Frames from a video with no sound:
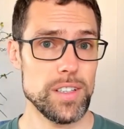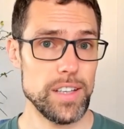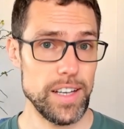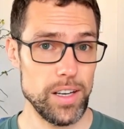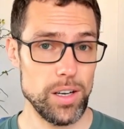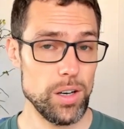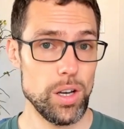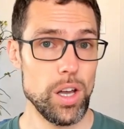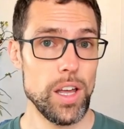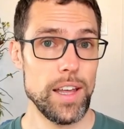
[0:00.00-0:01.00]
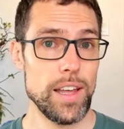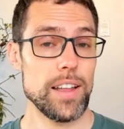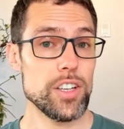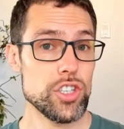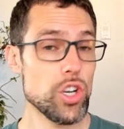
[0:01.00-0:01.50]
Like,
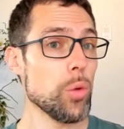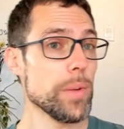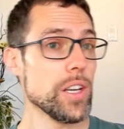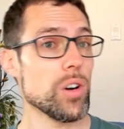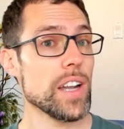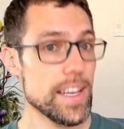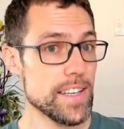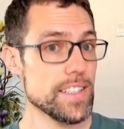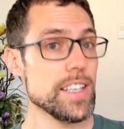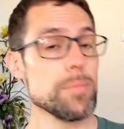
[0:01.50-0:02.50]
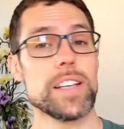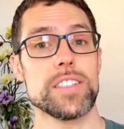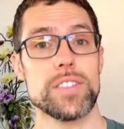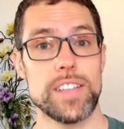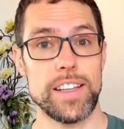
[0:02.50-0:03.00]
show me your last
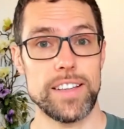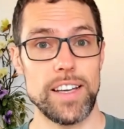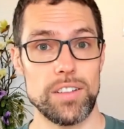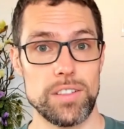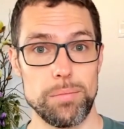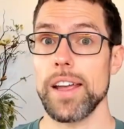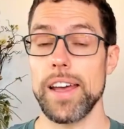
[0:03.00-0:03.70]
emails you sent out.